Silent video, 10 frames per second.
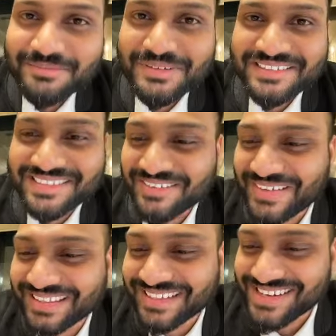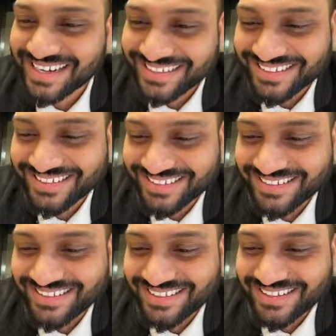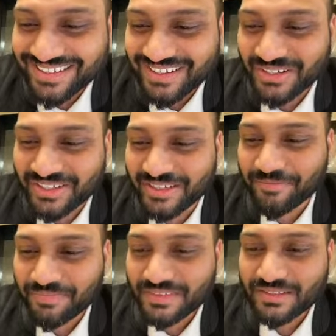Please tell me in the chat. Okay.